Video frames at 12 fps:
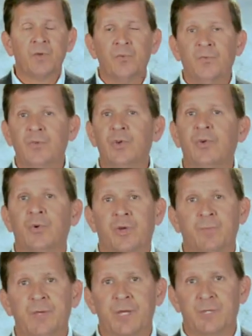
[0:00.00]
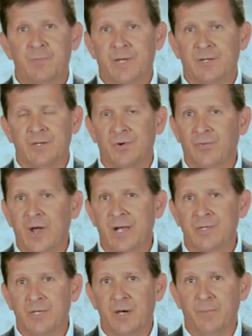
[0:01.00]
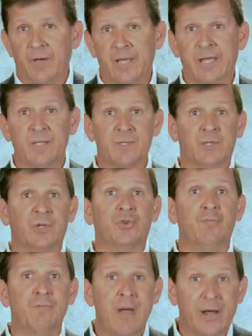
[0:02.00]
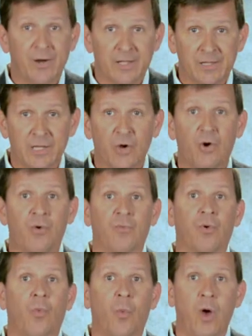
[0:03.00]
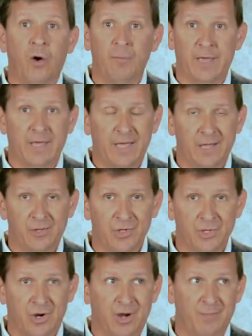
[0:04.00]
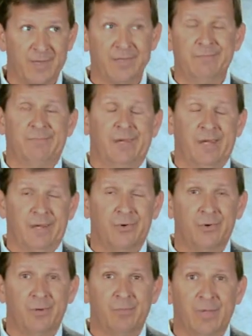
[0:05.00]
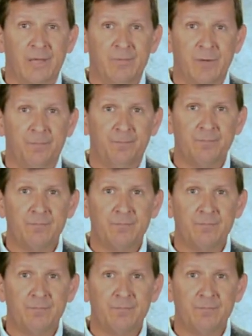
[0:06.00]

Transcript: Few could be expected to rise up against the numerically overwhelming English army, and who can blame them?